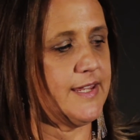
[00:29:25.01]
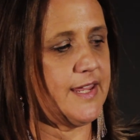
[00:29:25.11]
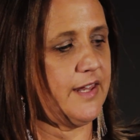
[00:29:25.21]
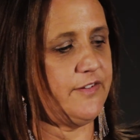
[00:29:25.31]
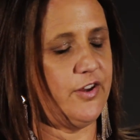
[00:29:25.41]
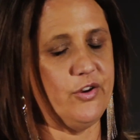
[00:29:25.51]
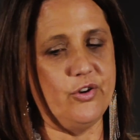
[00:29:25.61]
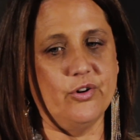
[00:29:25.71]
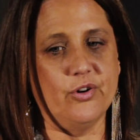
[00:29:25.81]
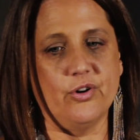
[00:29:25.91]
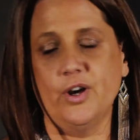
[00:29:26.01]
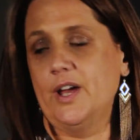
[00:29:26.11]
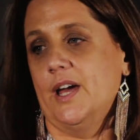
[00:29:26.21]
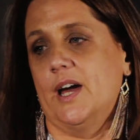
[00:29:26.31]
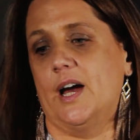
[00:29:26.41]
Get your
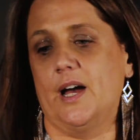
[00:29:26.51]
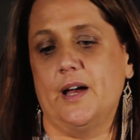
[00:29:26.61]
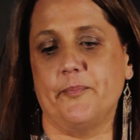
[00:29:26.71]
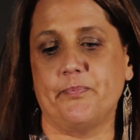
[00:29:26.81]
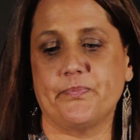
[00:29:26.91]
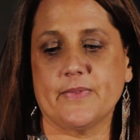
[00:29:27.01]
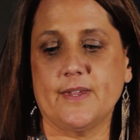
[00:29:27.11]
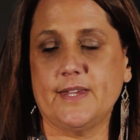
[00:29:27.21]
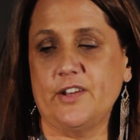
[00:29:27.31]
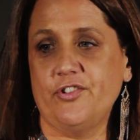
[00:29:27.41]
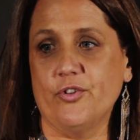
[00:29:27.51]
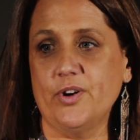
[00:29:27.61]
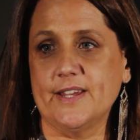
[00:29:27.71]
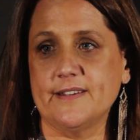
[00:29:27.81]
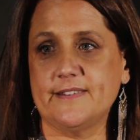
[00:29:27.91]

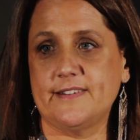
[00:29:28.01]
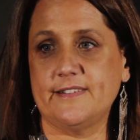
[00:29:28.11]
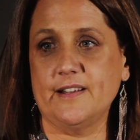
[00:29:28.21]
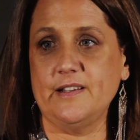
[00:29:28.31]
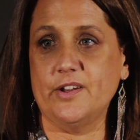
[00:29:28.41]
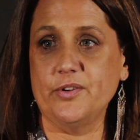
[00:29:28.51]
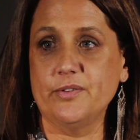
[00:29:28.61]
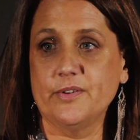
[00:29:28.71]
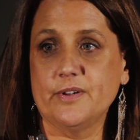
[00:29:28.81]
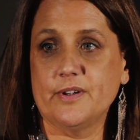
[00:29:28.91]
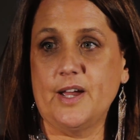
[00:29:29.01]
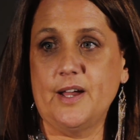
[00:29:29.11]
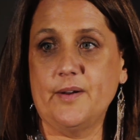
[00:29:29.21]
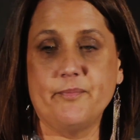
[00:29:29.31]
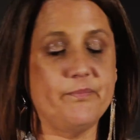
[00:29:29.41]
audience to tell you
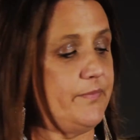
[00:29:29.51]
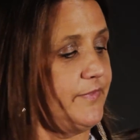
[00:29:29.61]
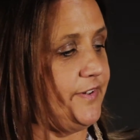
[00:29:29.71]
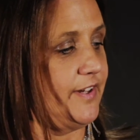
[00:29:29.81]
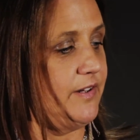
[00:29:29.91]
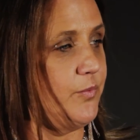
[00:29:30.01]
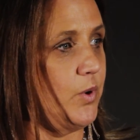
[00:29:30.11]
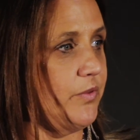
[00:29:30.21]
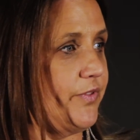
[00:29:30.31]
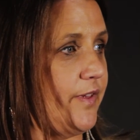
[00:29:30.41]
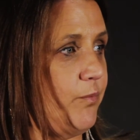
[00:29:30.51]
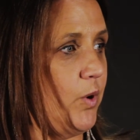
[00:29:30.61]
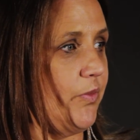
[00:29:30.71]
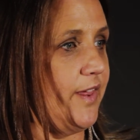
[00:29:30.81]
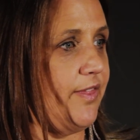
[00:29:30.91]

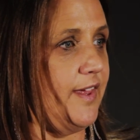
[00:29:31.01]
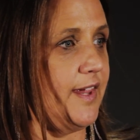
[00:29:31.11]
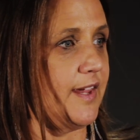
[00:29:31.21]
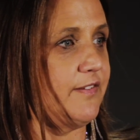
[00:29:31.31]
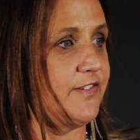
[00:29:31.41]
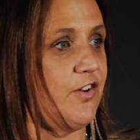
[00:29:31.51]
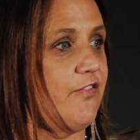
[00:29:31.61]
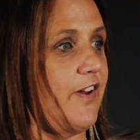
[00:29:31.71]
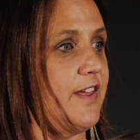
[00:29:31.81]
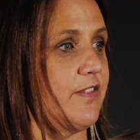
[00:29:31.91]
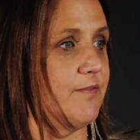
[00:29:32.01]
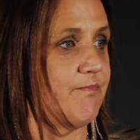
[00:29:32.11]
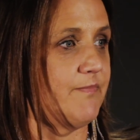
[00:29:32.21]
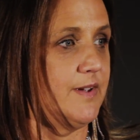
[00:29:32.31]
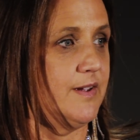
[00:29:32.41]
what they think. Survey them.
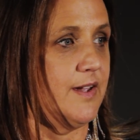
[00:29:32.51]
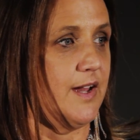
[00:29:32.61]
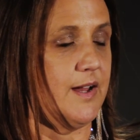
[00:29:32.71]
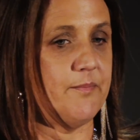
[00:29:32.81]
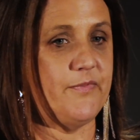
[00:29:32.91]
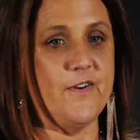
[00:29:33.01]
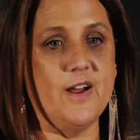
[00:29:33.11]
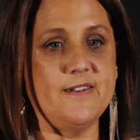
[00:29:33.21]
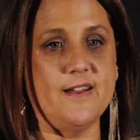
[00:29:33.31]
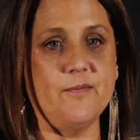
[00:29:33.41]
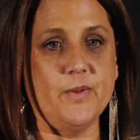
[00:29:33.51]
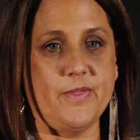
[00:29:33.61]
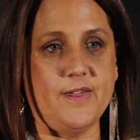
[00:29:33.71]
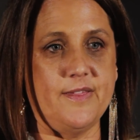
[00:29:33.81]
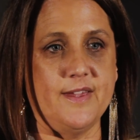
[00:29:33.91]
Find out what
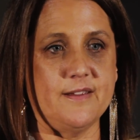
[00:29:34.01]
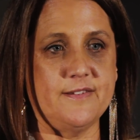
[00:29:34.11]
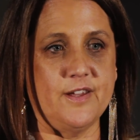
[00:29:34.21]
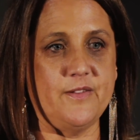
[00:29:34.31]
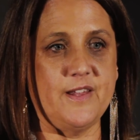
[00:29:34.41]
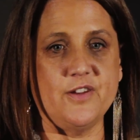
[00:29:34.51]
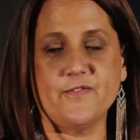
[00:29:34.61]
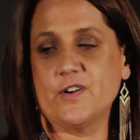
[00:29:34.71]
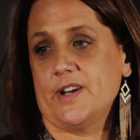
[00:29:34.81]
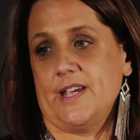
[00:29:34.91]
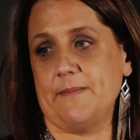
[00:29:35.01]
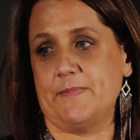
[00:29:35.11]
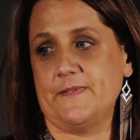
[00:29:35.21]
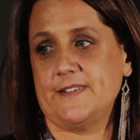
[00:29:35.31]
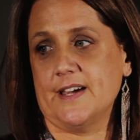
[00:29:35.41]
they think. So then you've got a
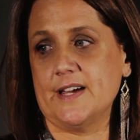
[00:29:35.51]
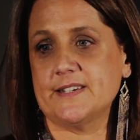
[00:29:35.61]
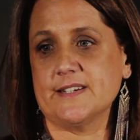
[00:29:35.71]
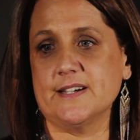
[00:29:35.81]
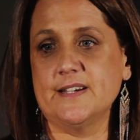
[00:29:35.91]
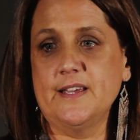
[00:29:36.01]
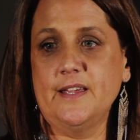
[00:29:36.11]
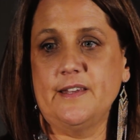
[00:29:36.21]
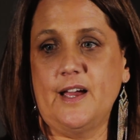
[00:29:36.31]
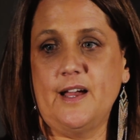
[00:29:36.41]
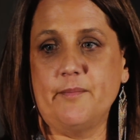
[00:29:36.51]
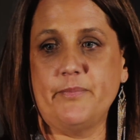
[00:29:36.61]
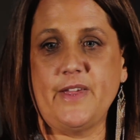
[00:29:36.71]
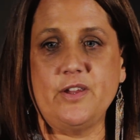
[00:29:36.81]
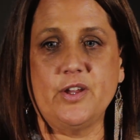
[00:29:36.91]
heap of data
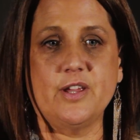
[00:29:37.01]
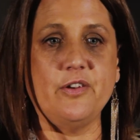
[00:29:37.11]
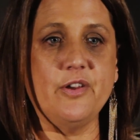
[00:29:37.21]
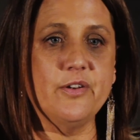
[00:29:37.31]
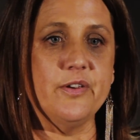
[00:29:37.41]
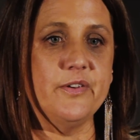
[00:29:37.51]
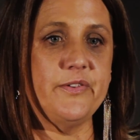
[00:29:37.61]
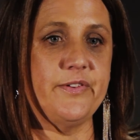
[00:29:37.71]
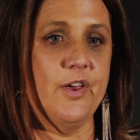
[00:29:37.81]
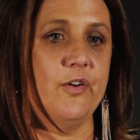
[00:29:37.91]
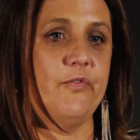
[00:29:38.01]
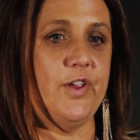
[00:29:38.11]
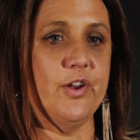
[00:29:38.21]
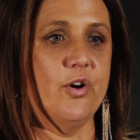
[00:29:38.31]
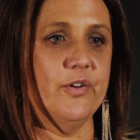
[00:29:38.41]
that you can use for
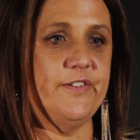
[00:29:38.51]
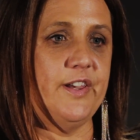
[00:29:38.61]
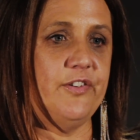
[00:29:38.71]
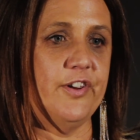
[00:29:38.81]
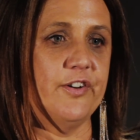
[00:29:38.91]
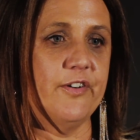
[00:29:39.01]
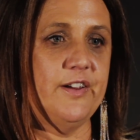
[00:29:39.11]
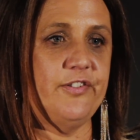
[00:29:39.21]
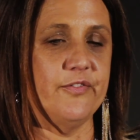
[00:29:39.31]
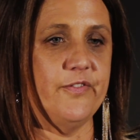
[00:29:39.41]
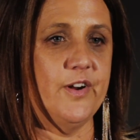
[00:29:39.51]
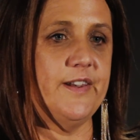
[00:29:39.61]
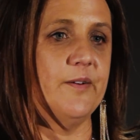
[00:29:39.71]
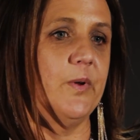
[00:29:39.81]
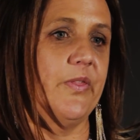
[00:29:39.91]
your content generation.
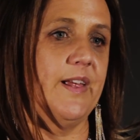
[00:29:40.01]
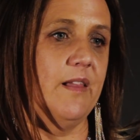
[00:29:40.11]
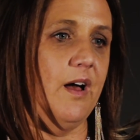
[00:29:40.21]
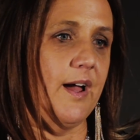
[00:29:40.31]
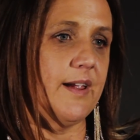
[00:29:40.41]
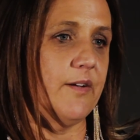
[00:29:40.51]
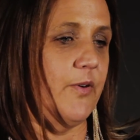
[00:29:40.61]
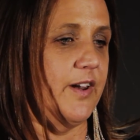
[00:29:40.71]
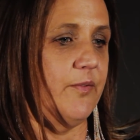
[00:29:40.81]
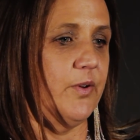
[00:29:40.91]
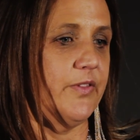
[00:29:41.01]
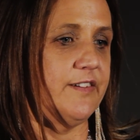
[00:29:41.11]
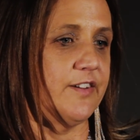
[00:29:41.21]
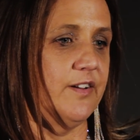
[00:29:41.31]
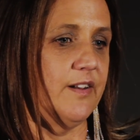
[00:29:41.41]
Find out what they like, find out what they
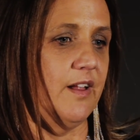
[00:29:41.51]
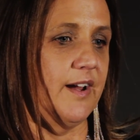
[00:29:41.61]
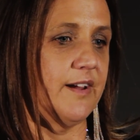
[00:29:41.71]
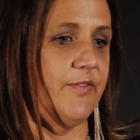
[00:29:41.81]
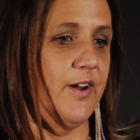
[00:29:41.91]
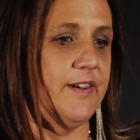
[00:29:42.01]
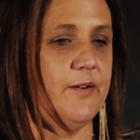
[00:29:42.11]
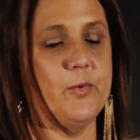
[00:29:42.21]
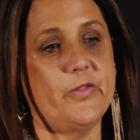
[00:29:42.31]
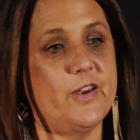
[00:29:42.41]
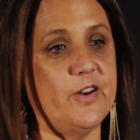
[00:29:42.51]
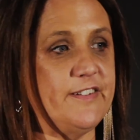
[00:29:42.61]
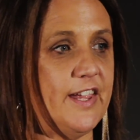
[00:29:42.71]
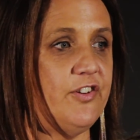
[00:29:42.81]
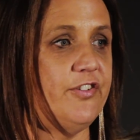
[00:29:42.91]
don't like, find out what their
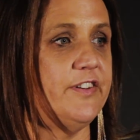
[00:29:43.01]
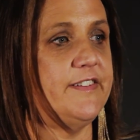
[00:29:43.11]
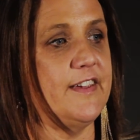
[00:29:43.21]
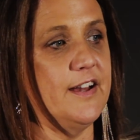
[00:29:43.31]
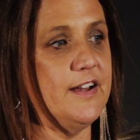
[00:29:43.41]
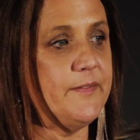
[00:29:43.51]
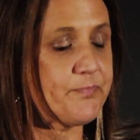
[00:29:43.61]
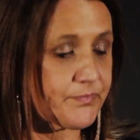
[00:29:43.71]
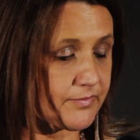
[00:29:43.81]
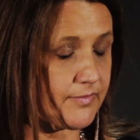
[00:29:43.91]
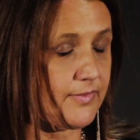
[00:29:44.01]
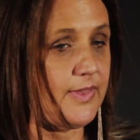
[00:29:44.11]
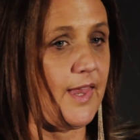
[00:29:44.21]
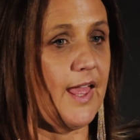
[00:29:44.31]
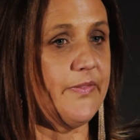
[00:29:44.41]
intentions are,
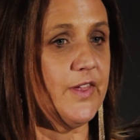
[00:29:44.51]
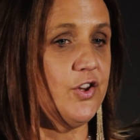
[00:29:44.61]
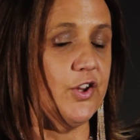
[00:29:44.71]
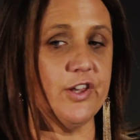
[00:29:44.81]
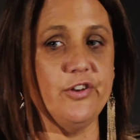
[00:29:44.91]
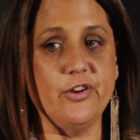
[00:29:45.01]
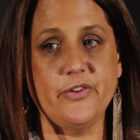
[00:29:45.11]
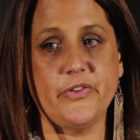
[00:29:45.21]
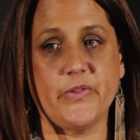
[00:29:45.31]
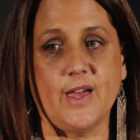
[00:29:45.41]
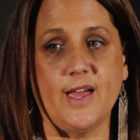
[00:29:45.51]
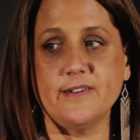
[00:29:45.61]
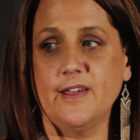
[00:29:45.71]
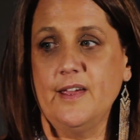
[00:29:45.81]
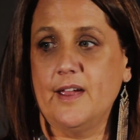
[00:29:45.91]
and then you can use
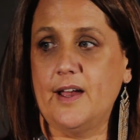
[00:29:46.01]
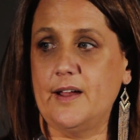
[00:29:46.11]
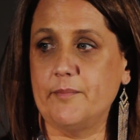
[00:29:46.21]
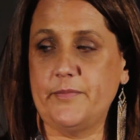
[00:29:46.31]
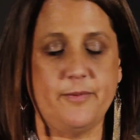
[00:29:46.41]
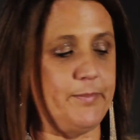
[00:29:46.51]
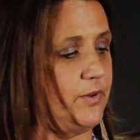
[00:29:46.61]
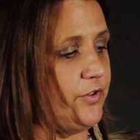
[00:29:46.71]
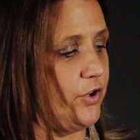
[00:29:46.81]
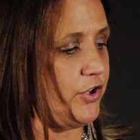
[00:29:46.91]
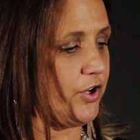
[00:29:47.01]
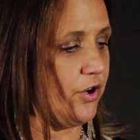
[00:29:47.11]
that to build on your